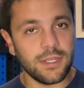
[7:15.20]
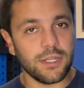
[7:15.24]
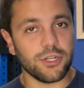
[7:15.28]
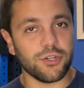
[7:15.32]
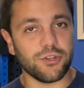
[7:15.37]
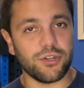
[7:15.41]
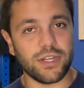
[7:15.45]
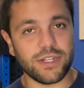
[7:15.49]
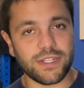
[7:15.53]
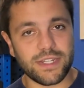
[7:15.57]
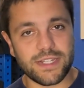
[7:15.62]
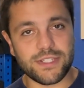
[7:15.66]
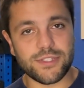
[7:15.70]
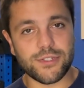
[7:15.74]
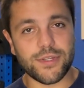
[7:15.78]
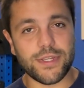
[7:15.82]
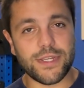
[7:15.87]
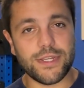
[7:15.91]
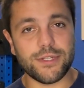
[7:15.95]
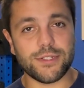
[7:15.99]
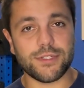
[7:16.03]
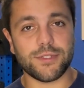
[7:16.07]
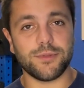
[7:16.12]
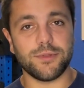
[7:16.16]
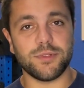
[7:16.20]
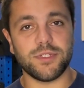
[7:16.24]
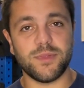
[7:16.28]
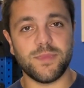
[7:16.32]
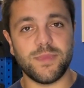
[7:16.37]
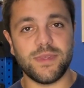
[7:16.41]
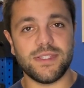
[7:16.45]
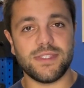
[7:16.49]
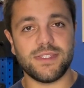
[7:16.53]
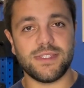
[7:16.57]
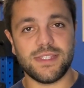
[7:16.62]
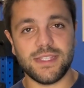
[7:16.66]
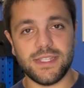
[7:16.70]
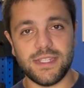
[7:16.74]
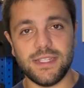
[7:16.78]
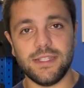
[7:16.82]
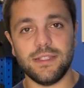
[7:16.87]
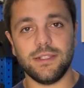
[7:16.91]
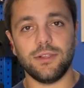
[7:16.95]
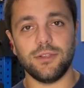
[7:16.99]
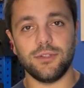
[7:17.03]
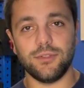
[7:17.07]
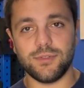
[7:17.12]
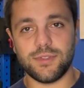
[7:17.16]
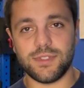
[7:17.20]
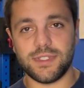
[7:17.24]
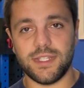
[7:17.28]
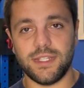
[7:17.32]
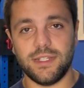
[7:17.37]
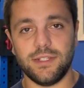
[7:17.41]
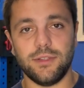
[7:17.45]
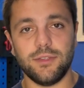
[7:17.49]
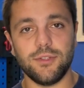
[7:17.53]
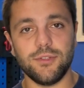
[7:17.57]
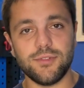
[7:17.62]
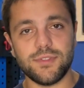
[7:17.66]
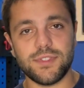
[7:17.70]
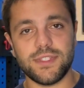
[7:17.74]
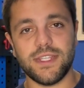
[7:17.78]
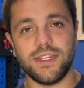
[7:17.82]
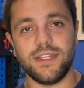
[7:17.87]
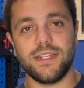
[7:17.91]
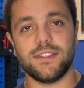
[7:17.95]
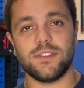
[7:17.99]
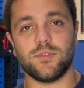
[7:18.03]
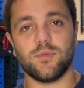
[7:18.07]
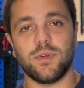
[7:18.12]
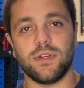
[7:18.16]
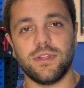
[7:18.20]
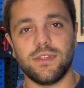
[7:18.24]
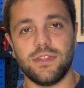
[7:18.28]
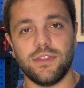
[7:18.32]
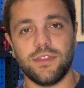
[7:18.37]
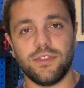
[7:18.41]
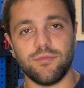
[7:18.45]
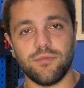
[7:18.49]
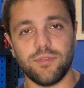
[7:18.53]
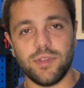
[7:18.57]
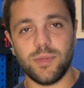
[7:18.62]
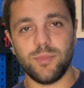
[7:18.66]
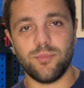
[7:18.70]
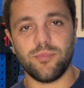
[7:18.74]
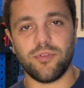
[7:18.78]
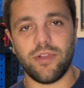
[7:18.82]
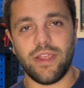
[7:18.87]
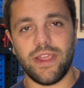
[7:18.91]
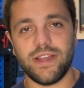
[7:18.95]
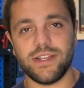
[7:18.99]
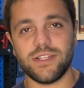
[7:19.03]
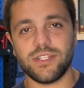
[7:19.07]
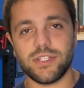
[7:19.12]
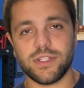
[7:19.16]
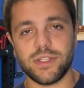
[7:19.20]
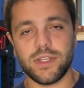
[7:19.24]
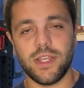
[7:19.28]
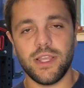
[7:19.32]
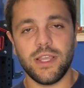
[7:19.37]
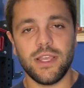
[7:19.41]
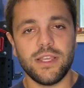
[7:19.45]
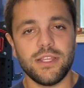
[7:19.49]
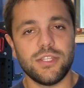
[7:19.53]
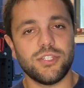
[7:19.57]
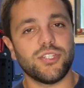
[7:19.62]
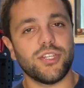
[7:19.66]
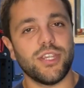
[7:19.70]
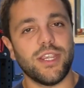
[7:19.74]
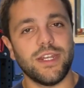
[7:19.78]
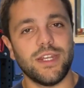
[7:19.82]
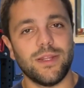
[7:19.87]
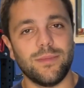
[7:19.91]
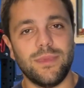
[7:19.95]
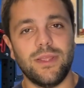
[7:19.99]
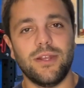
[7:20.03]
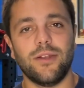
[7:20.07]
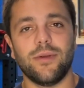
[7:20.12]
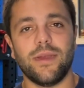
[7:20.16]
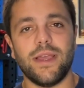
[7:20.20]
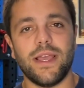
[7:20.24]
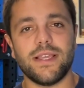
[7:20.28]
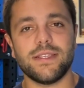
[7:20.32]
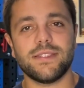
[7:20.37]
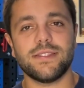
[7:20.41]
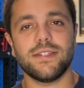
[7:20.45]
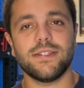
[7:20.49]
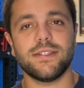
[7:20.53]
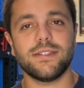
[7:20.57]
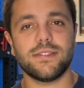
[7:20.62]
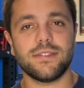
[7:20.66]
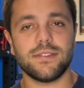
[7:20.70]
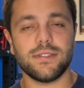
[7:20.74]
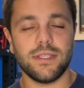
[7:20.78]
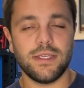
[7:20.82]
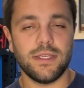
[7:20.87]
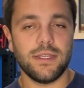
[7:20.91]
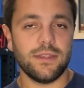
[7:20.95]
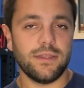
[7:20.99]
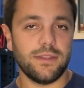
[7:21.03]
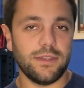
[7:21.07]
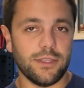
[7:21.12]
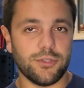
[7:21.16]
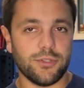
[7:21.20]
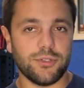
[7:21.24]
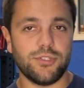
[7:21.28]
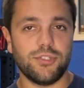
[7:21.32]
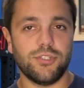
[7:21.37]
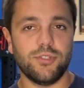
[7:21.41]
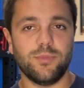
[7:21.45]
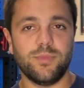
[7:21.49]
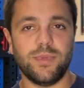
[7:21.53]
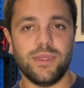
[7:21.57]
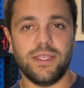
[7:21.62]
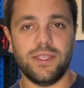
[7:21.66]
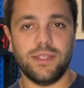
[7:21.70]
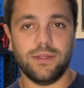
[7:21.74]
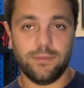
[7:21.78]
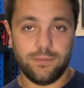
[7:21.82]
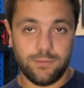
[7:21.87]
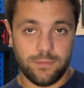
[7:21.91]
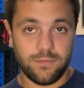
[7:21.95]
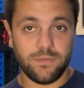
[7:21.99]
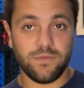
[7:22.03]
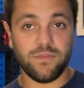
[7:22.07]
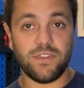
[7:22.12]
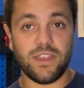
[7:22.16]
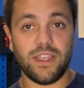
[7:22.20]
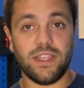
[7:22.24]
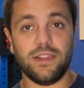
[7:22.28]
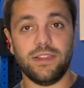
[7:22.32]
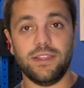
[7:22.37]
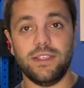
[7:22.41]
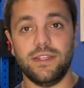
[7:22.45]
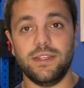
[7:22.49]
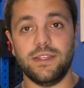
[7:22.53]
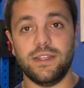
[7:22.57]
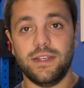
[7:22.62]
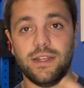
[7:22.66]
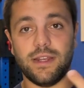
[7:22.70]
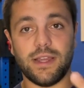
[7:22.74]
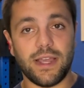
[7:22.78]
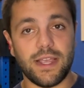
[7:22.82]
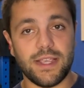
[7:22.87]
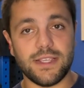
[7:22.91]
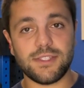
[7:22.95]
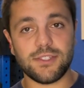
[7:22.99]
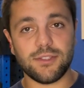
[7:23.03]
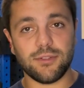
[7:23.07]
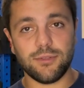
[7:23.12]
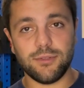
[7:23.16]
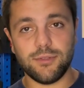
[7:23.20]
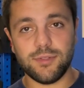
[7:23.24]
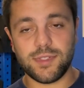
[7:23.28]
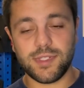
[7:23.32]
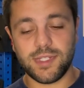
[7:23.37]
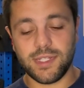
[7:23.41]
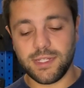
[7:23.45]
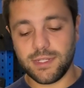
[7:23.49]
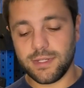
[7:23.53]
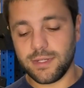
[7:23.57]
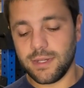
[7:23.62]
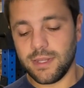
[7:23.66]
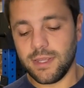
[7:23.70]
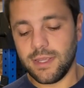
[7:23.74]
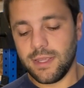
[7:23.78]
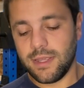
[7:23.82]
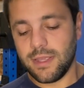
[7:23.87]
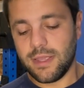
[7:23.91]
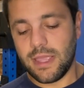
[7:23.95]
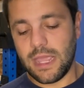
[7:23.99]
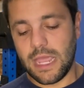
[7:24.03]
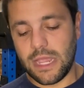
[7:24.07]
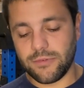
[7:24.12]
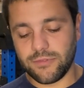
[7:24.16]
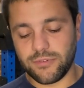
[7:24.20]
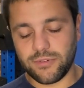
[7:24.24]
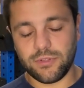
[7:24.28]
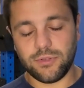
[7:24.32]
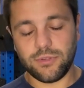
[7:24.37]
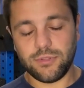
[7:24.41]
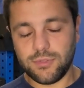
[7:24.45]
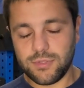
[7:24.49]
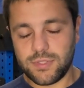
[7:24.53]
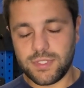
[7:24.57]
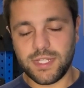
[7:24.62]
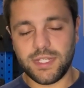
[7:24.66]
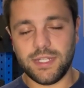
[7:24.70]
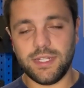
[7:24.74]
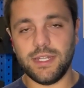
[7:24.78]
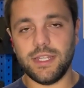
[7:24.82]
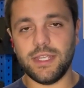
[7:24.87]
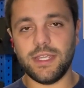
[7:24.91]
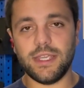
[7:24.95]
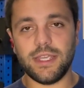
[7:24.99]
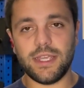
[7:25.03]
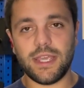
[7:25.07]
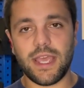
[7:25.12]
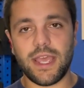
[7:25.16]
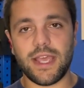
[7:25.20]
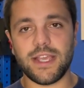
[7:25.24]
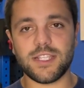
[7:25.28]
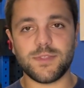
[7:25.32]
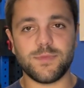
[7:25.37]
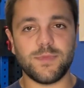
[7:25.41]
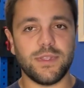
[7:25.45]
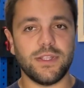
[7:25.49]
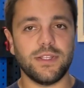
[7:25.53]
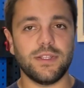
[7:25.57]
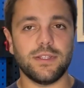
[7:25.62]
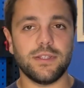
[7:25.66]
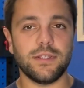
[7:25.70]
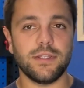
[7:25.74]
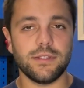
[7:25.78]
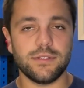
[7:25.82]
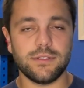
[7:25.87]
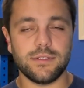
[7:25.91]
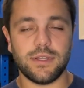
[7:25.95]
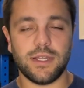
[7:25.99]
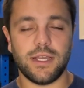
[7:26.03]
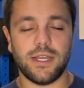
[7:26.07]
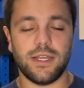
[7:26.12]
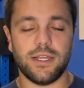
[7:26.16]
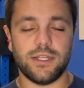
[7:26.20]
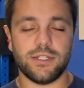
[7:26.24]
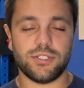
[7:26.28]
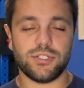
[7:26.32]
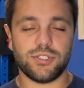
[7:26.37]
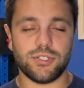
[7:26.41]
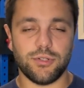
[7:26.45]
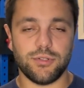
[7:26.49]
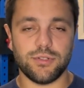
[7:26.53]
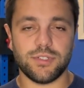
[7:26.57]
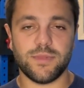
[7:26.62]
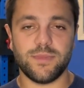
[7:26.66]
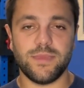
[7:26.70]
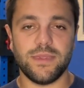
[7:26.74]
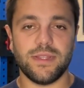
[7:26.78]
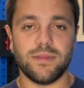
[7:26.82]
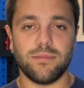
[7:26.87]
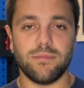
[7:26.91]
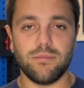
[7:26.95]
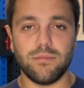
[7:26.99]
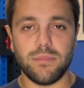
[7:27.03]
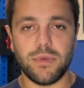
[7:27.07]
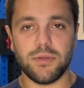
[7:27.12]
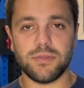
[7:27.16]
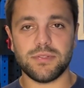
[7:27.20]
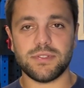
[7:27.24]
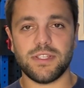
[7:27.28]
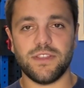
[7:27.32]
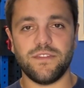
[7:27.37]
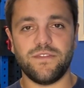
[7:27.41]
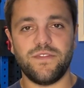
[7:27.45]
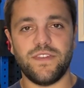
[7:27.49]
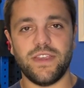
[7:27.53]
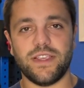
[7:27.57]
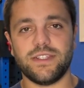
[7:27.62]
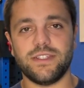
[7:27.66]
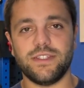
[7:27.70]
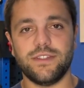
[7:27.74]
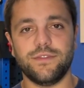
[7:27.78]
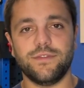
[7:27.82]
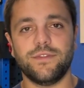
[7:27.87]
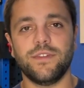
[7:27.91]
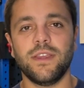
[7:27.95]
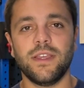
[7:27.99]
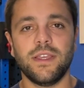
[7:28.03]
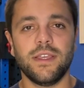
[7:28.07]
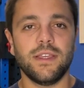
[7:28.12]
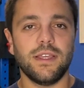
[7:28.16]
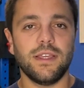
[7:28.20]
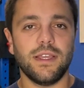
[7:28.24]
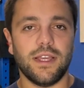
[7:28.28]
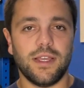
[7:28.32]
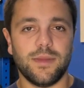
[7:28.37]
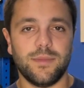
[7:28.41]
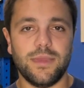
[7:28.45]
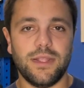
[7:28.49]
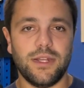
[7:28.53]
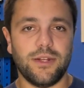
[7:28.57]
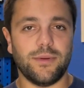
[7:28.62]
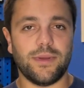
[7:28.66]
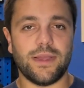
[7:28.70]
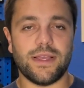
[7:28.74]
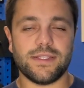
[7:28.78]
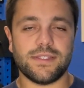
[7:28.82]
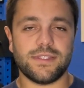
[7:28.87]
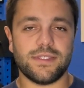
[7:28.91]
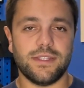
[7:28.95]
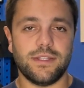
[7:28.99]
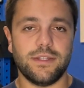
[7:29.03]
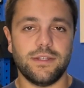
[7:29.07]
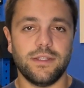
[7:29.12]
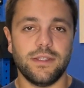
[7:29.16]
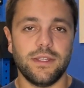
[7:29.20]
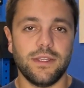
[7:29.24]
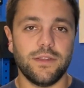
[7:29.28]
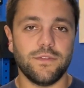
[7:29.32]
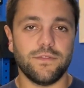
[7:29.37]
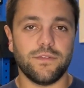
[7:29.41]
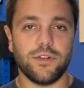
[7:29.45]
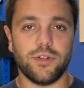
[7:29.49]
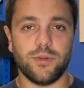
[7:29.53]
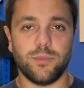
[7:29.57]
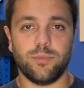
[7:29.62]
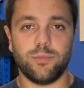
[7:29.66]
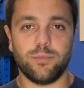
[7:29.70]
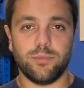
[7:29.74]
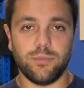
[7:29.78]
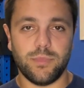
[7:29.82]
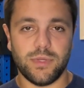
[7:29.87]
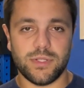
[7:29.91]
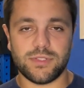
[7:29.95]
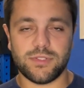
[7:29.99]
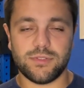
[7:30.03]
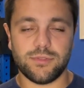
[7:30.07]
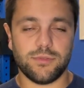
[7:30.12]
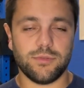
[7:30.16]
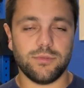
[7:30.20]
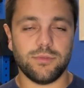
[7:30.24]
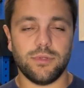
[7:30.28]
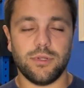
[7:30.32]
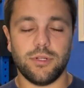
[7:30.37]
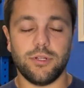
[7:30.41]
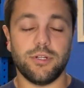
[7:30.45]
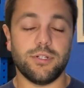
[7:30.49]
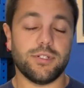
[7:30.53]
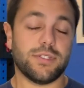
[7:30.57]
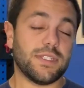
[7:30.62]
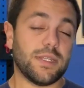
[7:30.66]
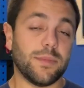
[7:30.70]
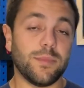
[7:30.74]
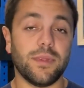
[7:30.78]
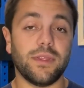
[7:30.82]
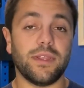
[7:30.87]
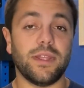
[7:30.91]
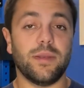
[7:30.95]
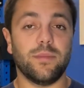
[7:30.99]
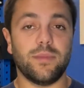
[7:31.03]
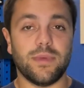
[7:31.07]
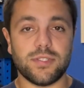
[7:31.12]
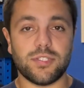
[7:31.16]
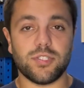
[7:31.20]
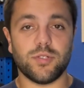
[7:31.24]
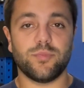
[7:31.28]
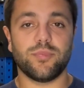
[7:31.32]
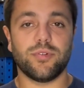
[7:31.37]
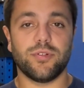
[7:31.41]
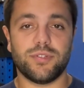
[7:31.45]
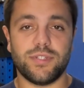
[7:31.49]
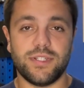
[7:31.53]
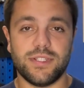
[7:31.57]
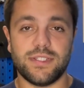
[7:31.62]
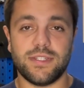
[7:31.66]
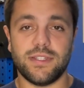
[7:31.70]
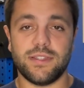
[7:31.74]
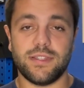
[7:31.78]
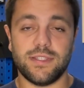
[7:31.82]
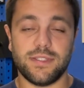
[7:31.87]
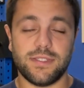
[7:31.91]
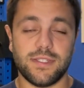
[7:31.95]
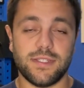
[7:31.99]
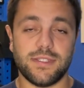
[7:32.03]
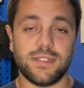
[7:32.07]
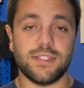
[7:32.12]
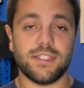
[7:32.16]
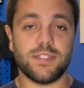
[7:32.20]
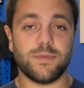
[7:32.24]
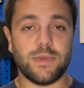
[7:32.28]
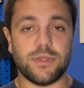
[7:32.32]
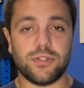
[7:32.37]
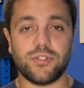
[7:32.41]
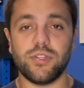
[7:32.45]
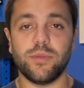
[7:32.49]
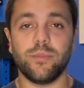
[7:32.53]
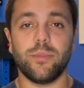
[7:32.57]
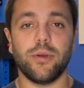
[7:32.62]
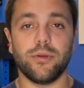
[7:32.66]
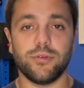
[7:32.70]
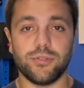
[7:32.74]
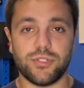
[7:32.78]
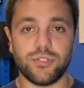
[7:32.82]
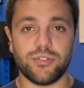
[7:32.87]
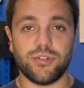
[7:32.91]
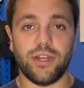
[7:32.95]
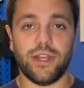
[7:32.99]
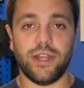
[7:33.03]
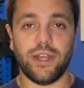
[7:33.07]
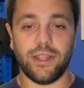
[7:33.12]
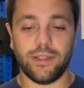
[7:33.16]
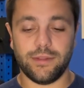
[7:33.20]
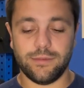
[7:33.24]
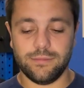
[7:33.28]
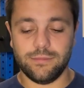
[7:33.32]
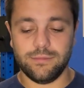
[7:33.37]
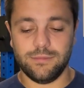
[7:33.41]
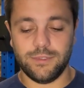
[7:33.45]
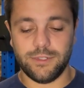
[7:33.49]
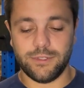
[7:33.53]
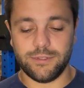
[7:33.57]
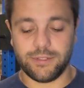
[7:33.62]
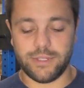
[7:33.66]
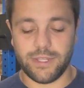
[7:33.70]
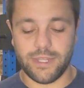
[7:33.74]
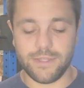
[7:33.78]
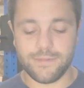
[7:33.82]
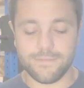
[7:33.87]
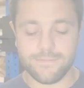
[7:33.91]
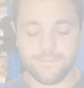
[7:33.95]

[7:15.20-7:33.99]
correct answer here is going to be C, leucine. Leucine is one of the three branched chain amino acids, the other two being valine and isoleucine. However, leucine has been uh, shown to be the most effective amino acid for muscle or stimulating muscle protein synthesis, especially post-training, okay?